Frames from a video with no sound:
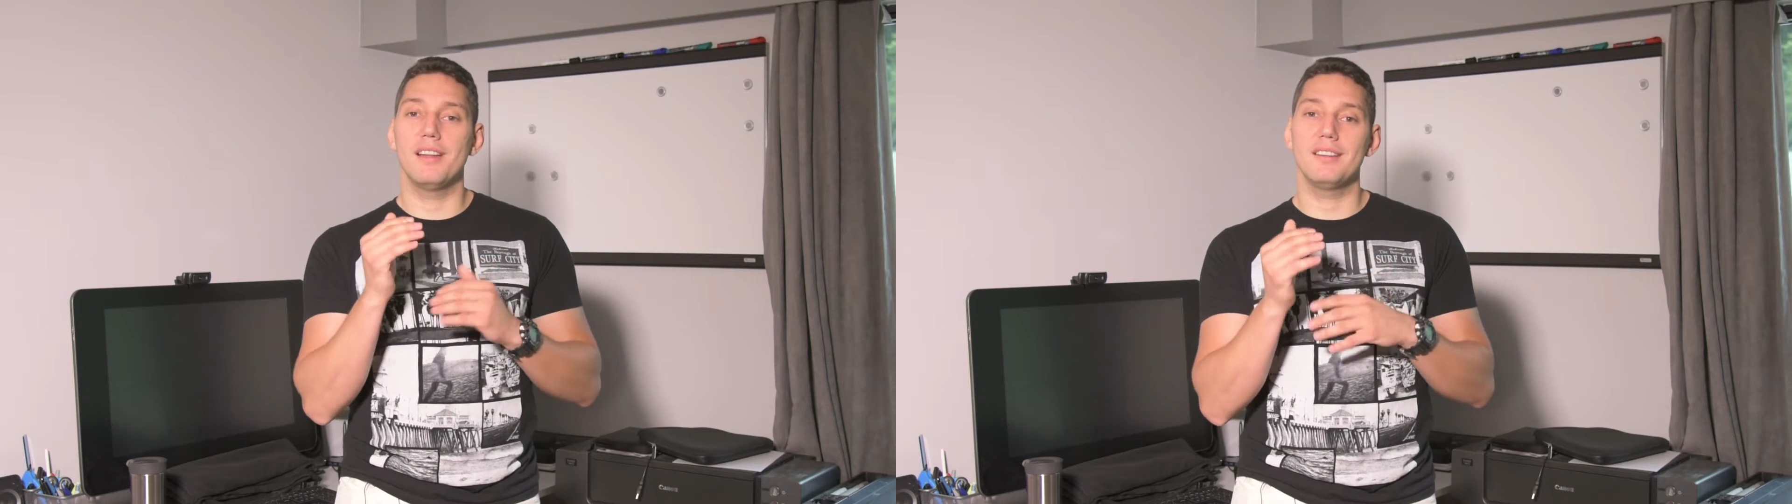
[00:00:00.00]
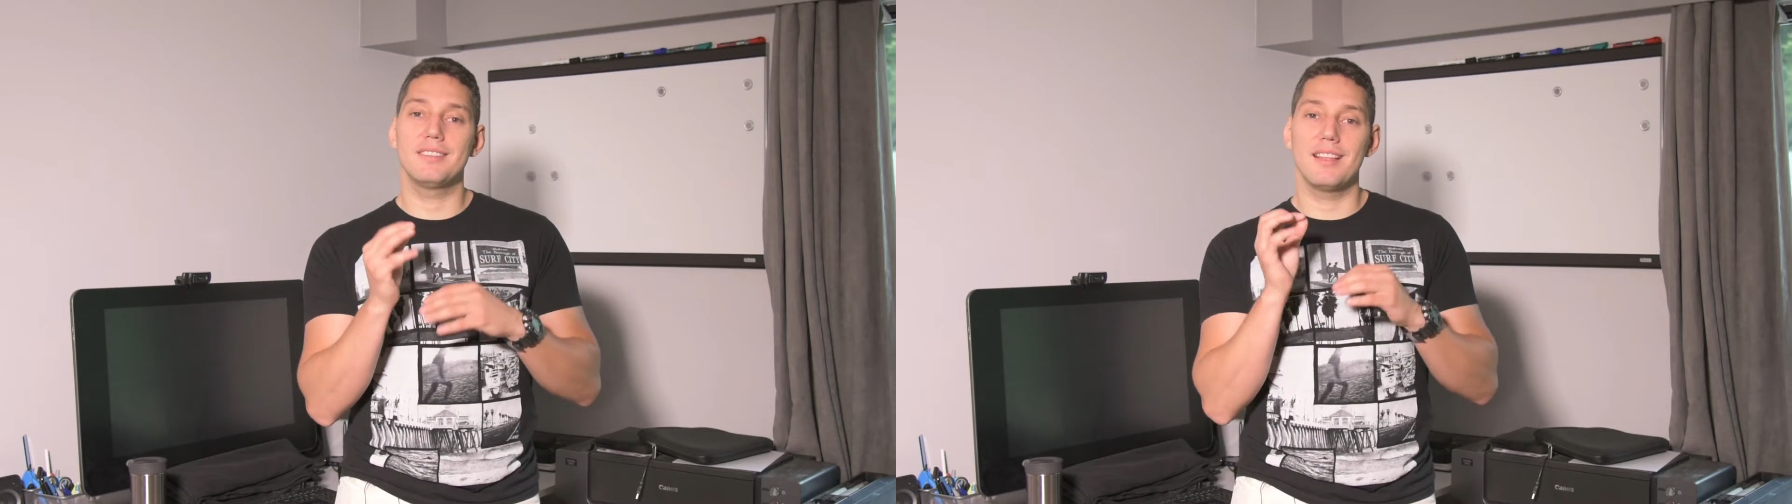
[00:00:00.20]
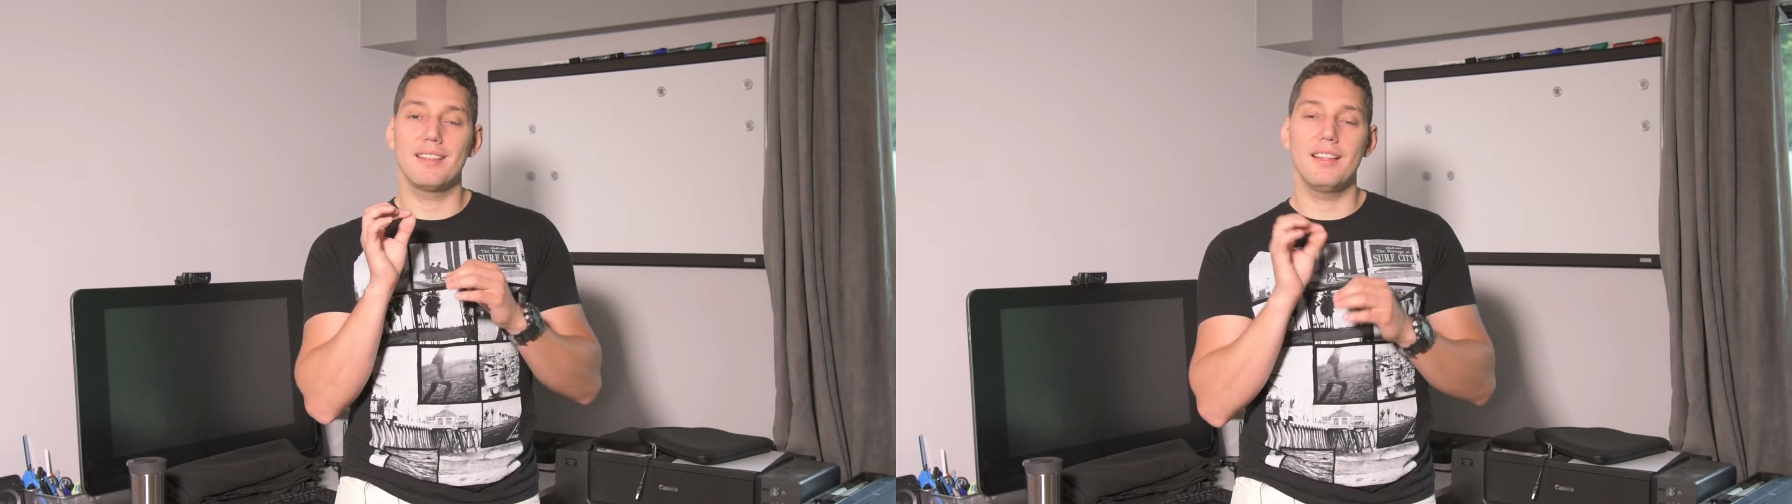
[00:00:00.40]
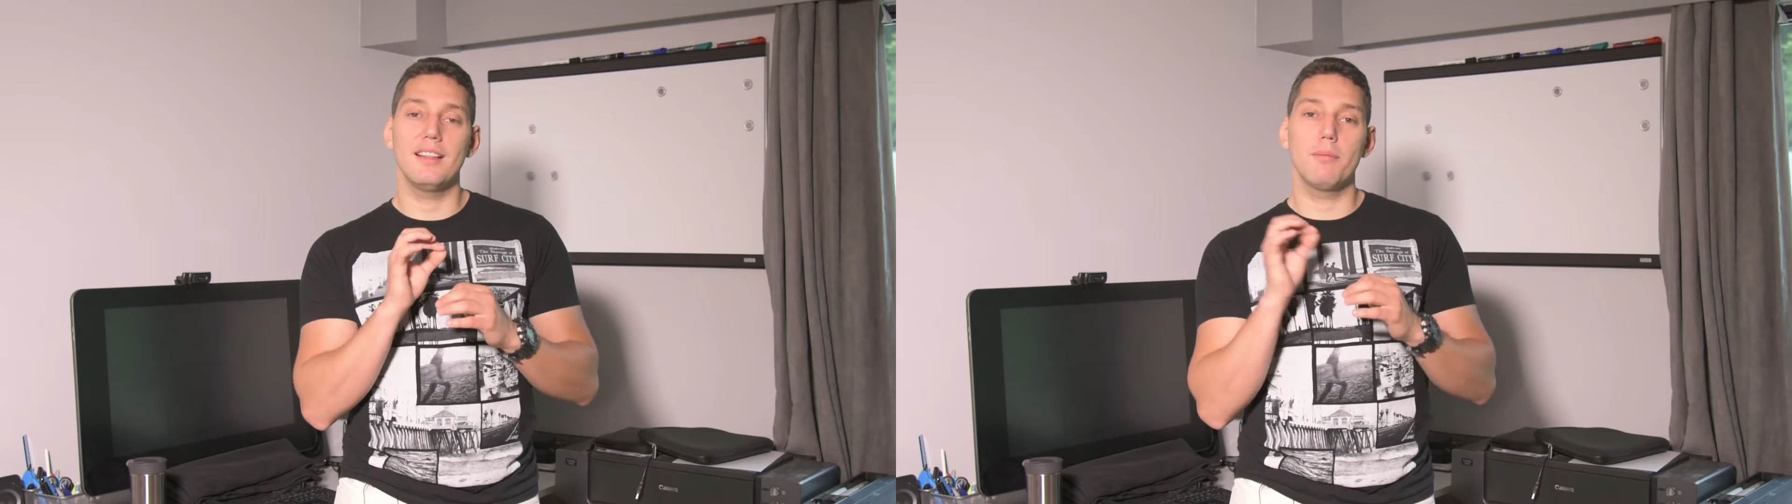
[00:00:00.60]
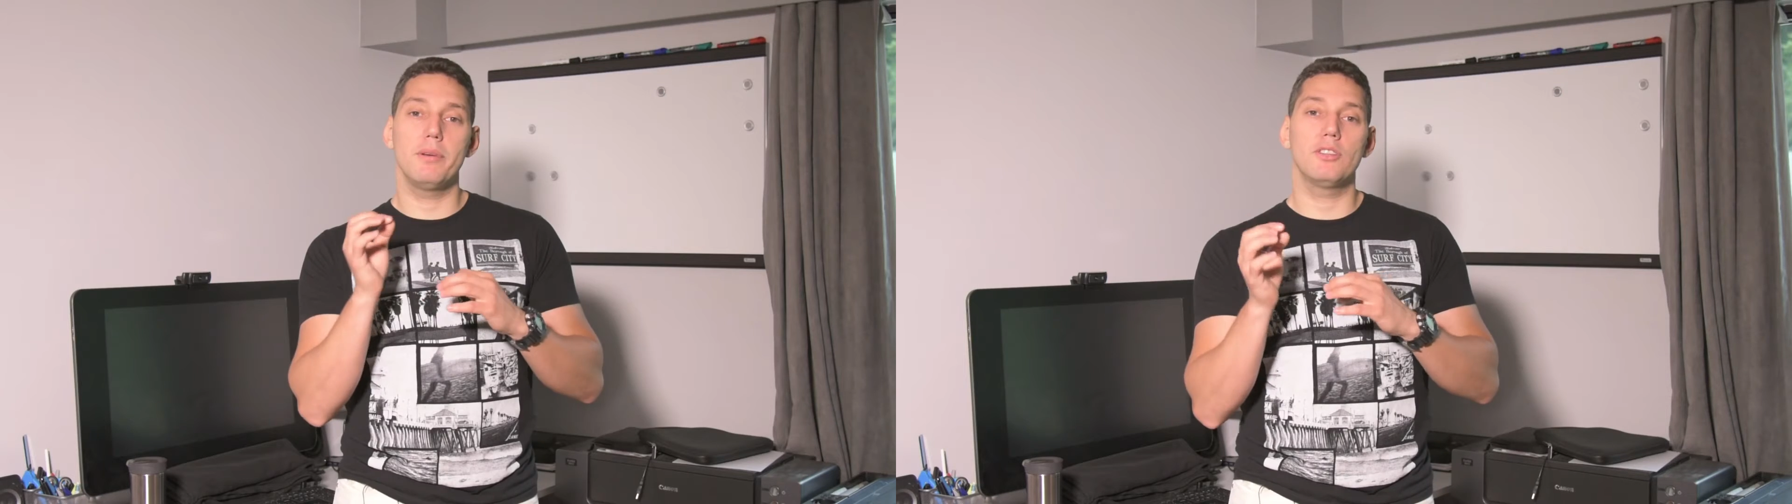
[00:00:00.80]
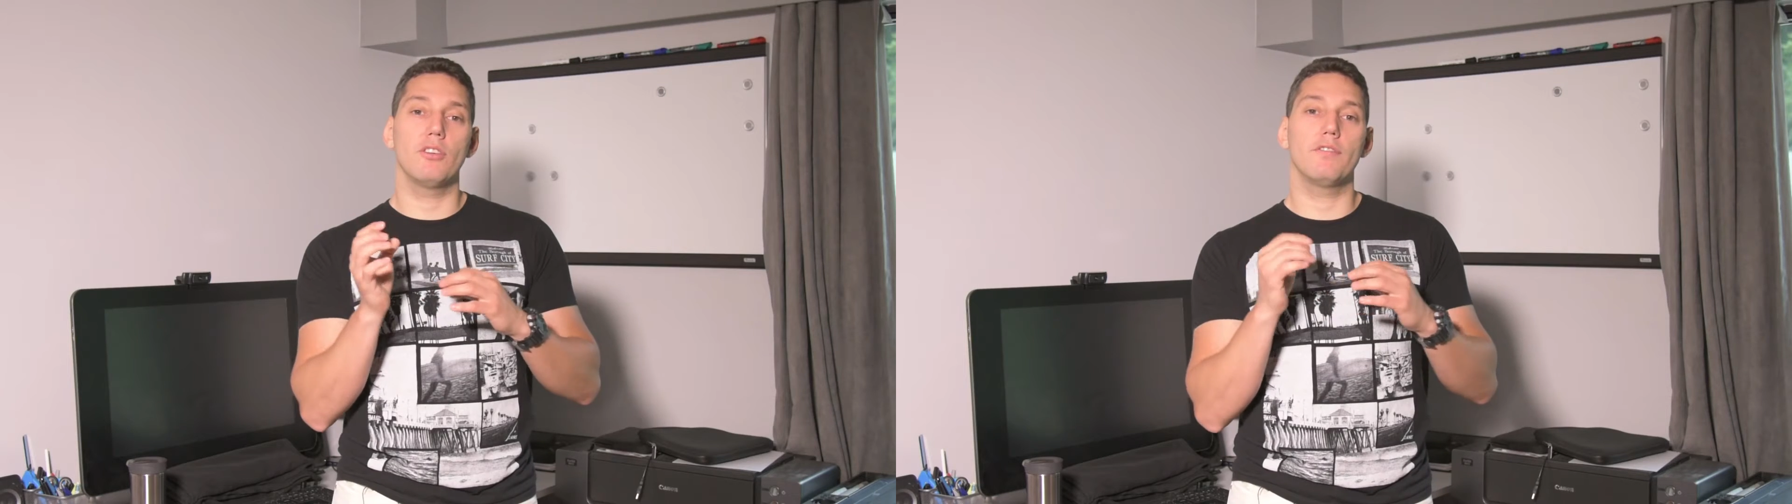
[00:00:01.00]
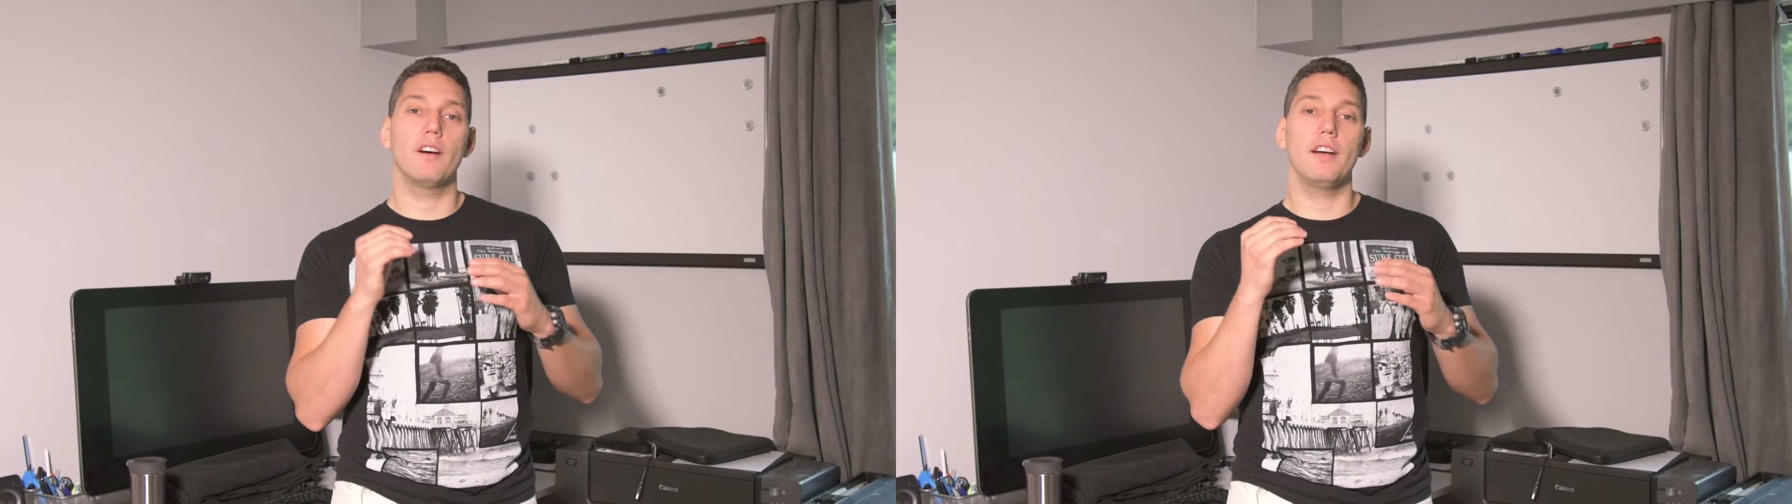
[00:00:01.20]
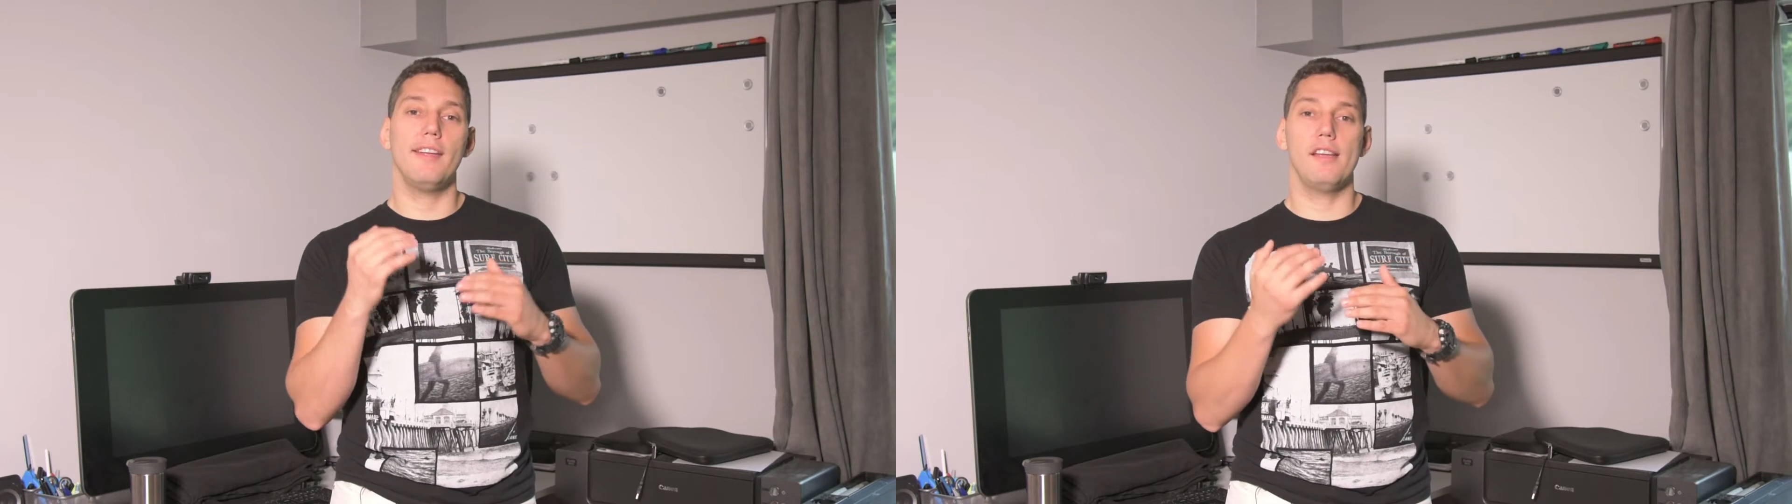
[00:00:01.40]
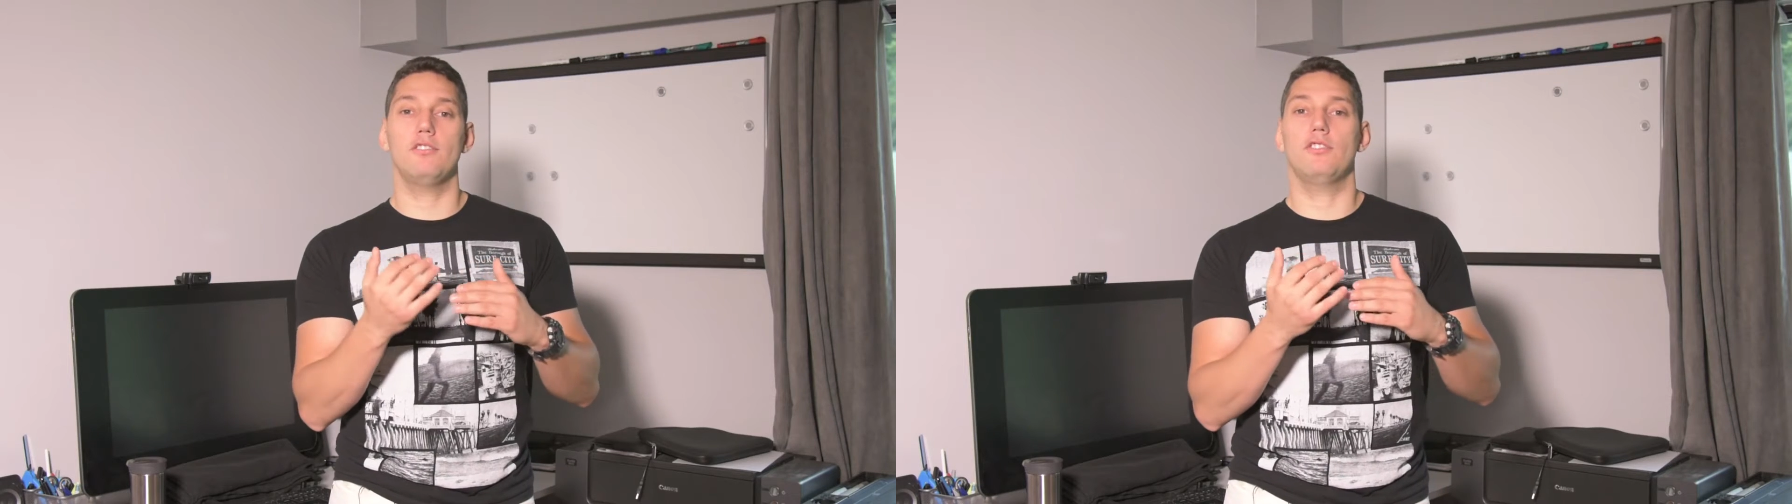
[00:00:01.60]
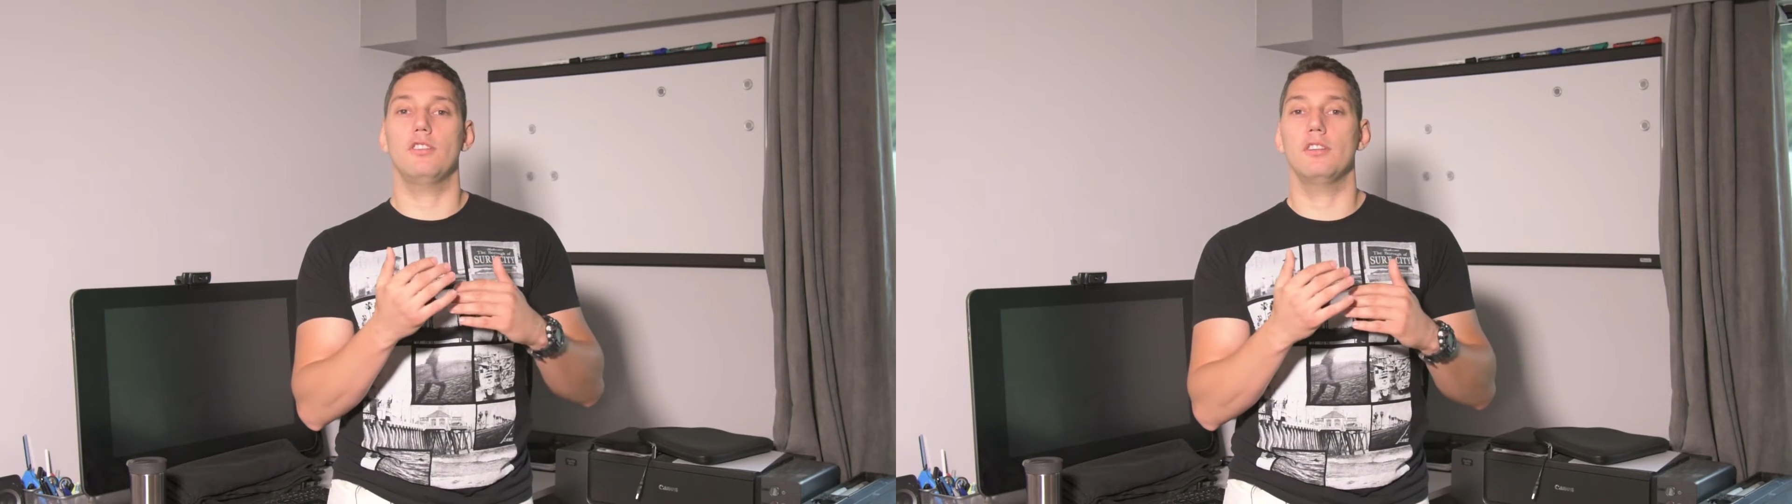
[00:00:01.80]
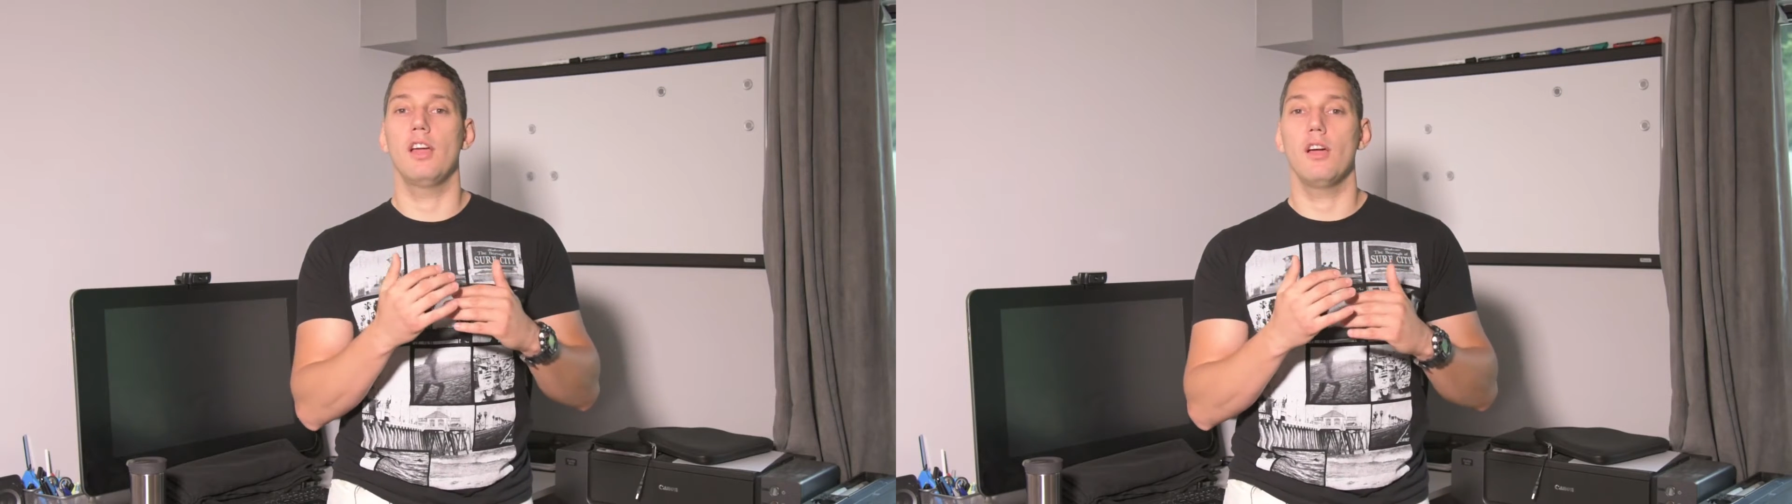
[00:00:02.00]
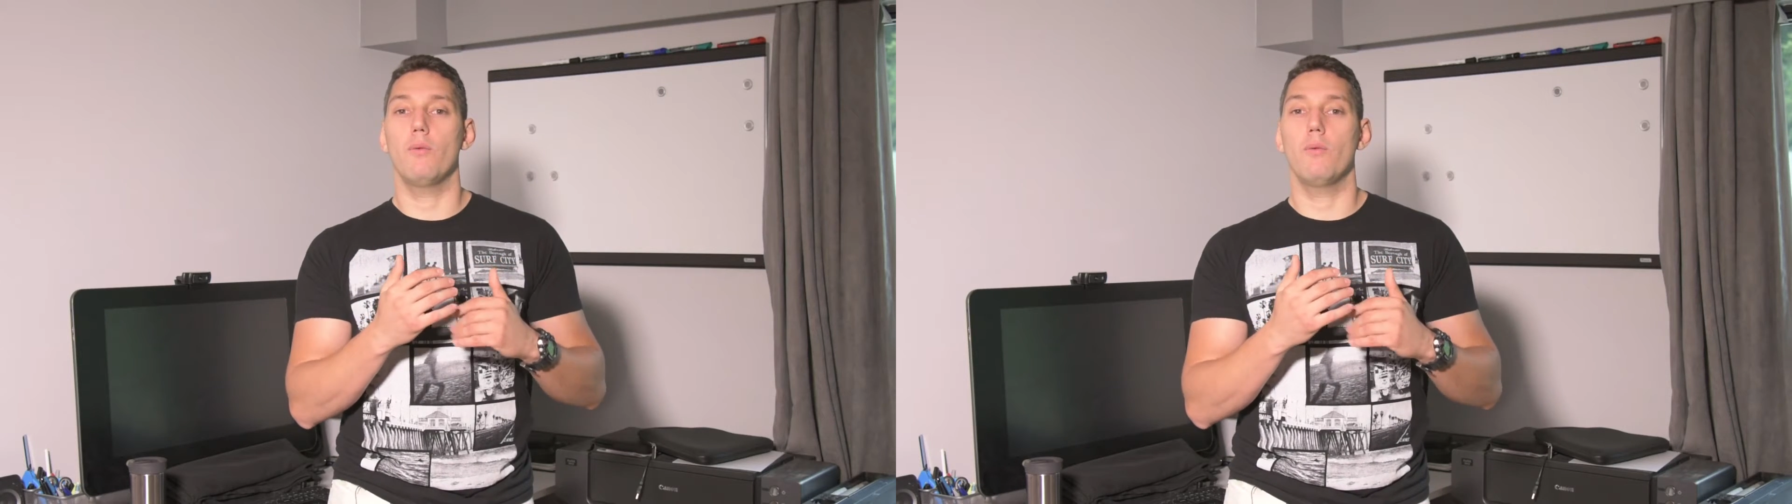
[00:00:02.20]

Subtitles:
there is a little bit of variation